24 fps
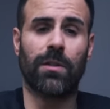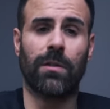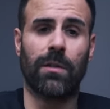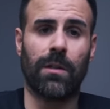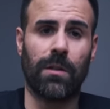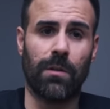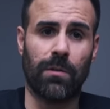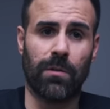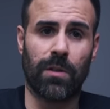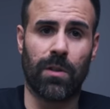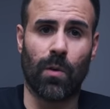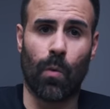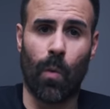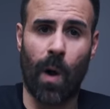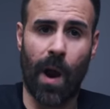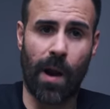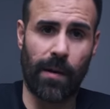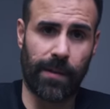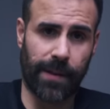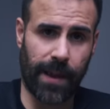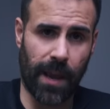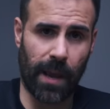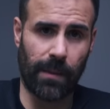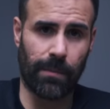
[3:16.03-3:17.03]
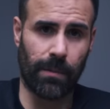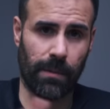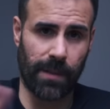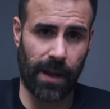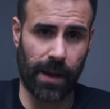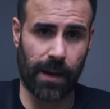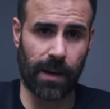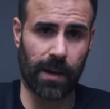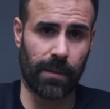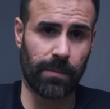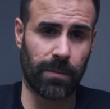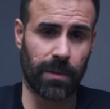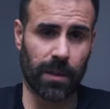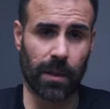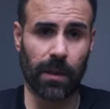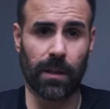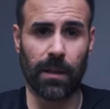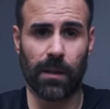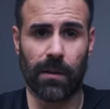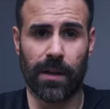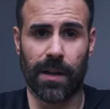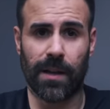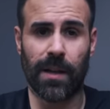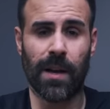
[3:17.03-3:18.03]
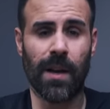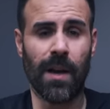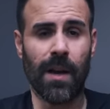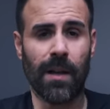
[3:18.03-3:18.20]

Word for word: use the wired cable that comes included.